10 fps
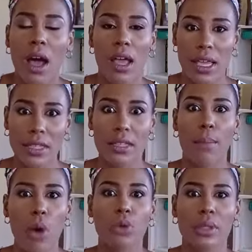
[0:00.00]
is
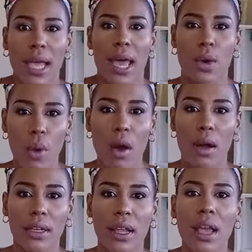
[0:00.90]
about
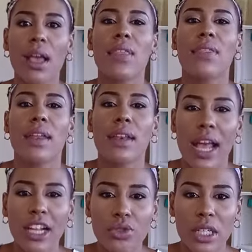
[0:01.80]
Taiwan, then
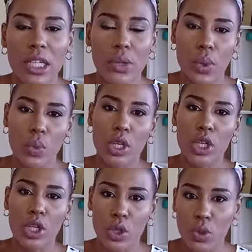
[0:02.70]
naturally we will
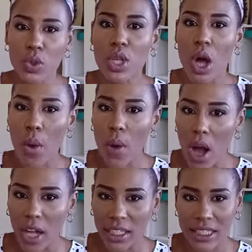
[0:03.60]
use our
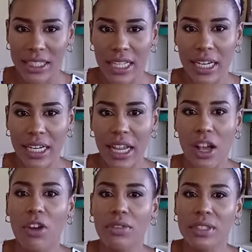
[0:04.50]
understanding
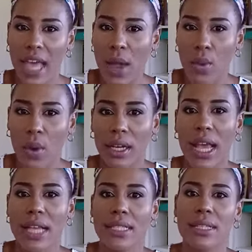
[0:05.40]
of Taiwan
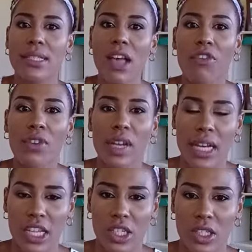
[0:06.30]
as a sovereign
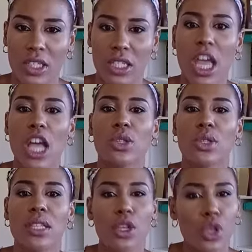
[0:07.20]
nation to
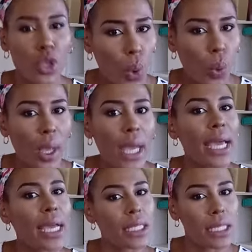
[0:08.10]
say, no,
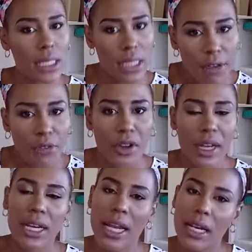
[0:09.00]
it is
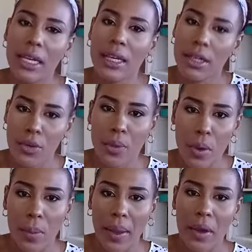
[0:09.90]
different than the
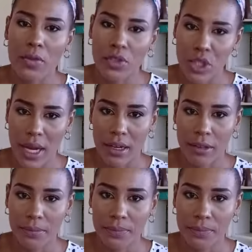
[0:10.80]
Republic of China.